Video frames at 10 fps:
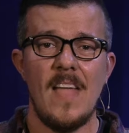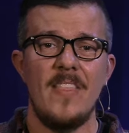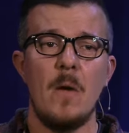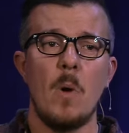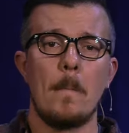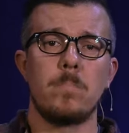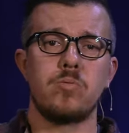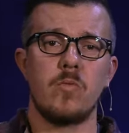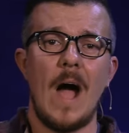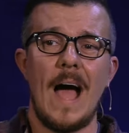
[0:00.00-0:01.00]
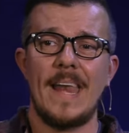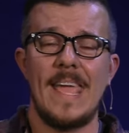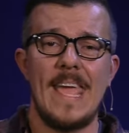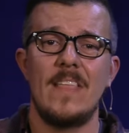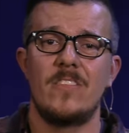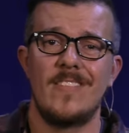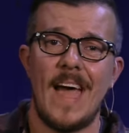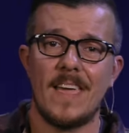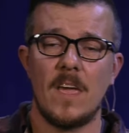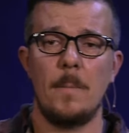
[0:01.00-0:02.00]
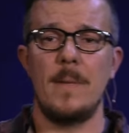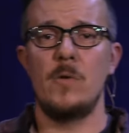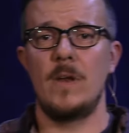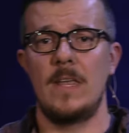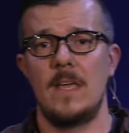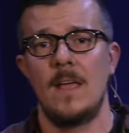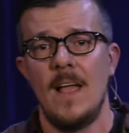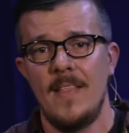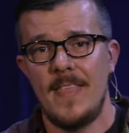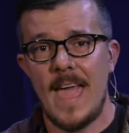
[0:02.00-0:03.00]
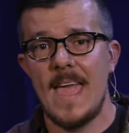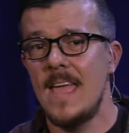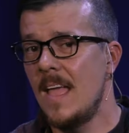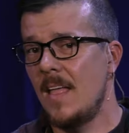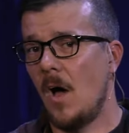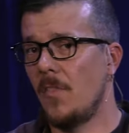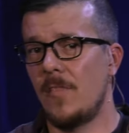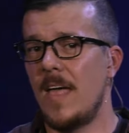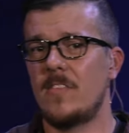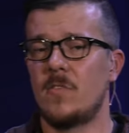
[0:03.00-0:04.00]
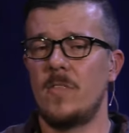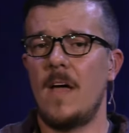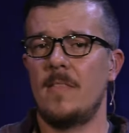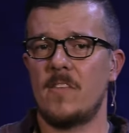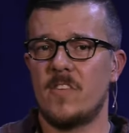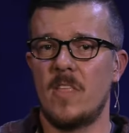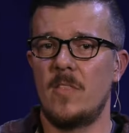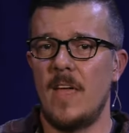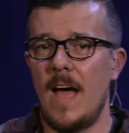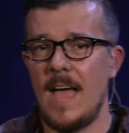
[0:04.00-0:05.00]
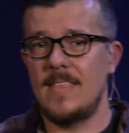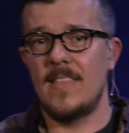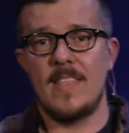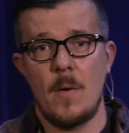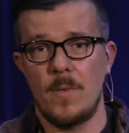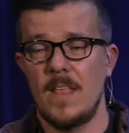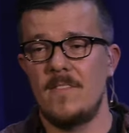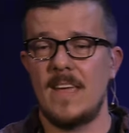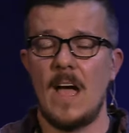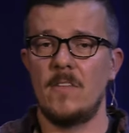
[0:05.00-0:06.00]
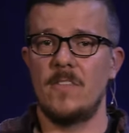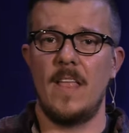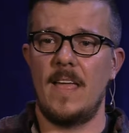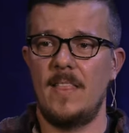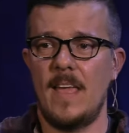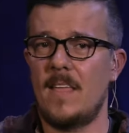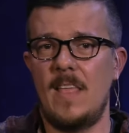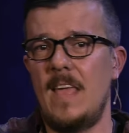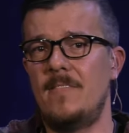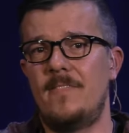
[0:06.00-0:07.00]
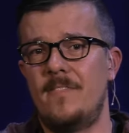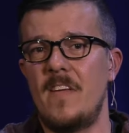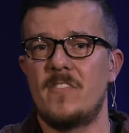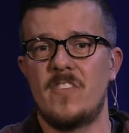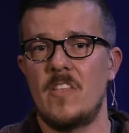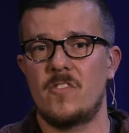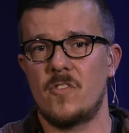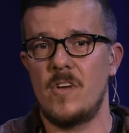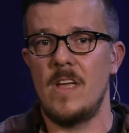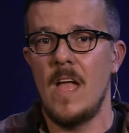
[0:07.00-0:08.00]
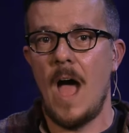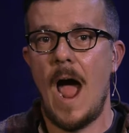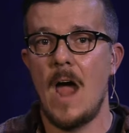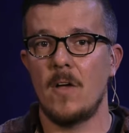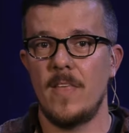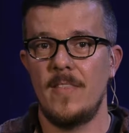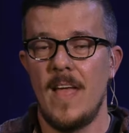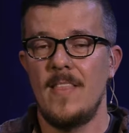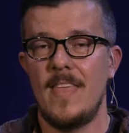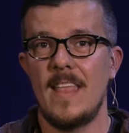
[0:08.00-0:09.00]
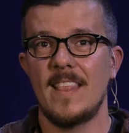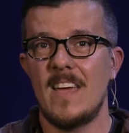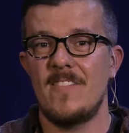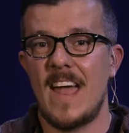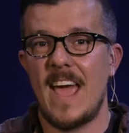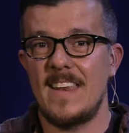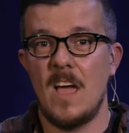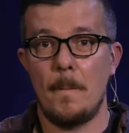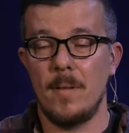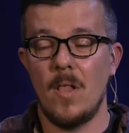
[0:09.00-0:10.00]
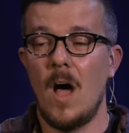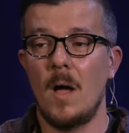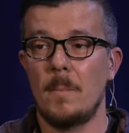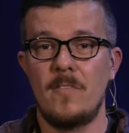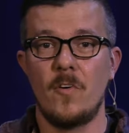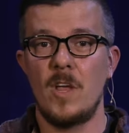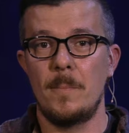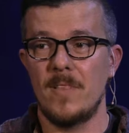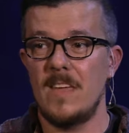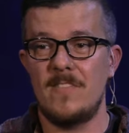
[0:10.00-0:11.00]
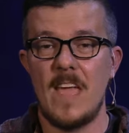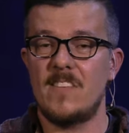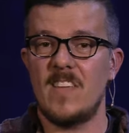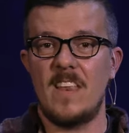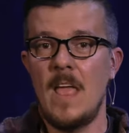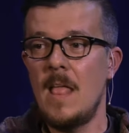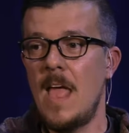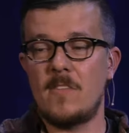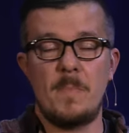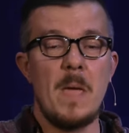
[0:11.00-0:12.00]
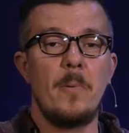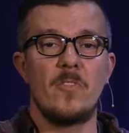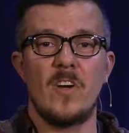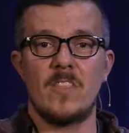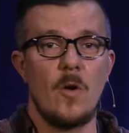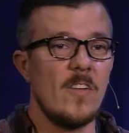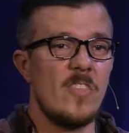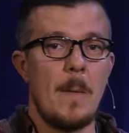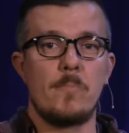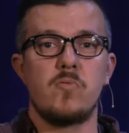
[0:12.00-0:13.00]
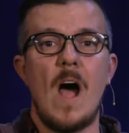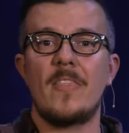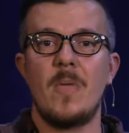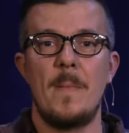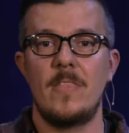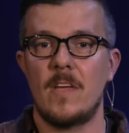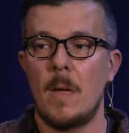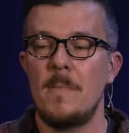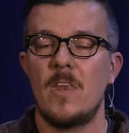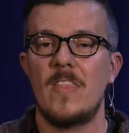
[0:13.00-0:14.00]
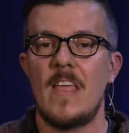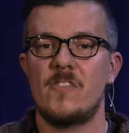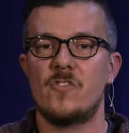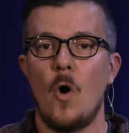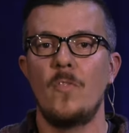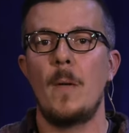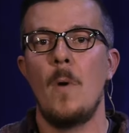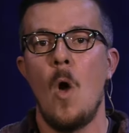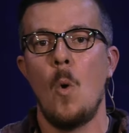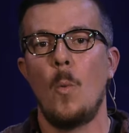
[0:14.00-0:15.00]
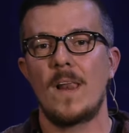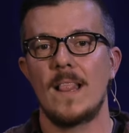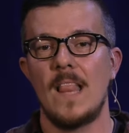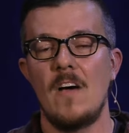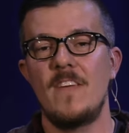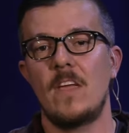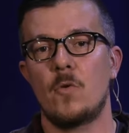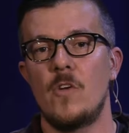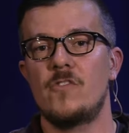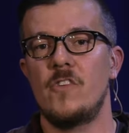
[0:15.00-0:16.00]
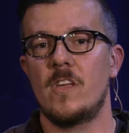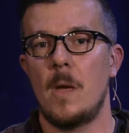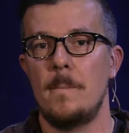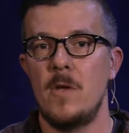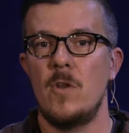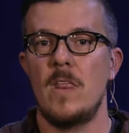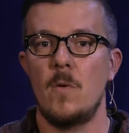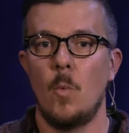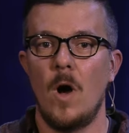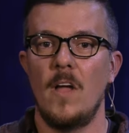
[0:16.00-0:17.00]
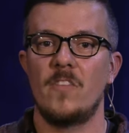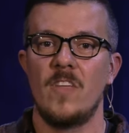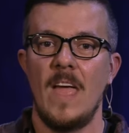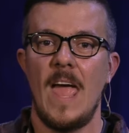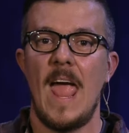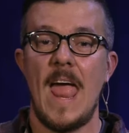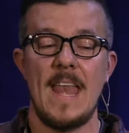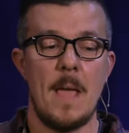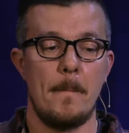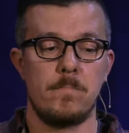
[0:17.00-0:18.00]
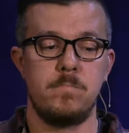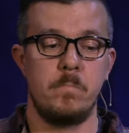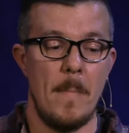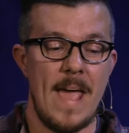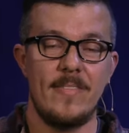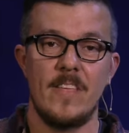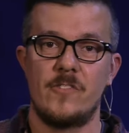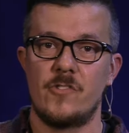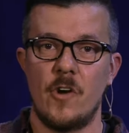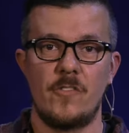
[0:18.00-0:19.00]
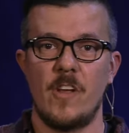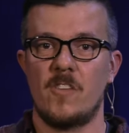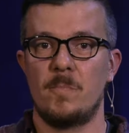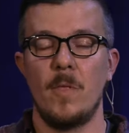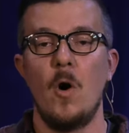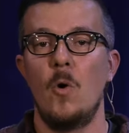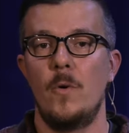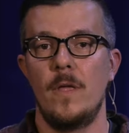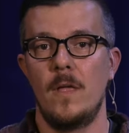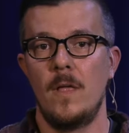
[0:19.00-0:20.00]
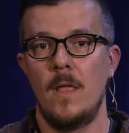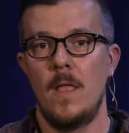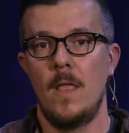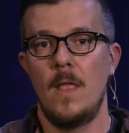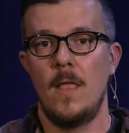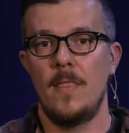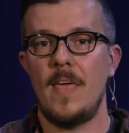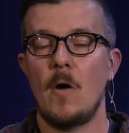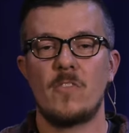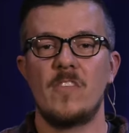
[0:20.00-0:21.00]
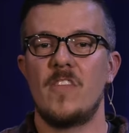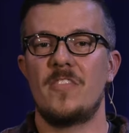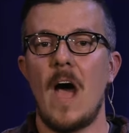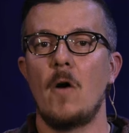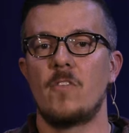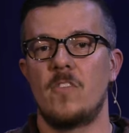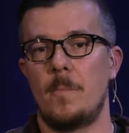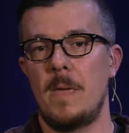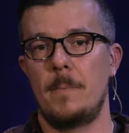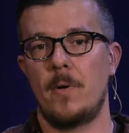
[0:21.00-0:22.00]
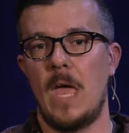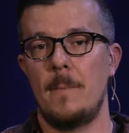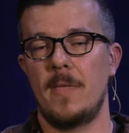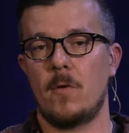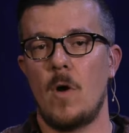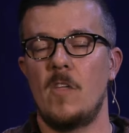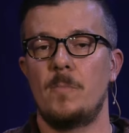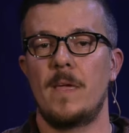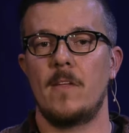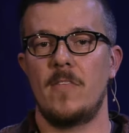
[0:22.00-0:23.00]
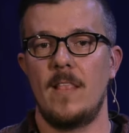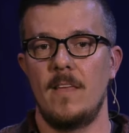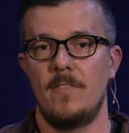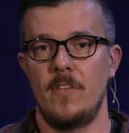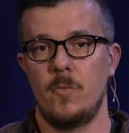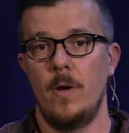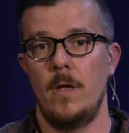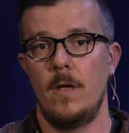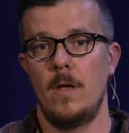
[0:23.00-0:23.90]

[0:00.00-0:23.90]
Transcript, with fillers: And they were brought into that community. They, although that's not necessarily the idea that they were living out like, in fifth century Ireland, they lived that idea belong before you believe. They said, as people took notice, they brought them into the community. They showed them what a loving Christian community was, and it made the church explode. Thousands and thousands of people came to Christ because they lived this way.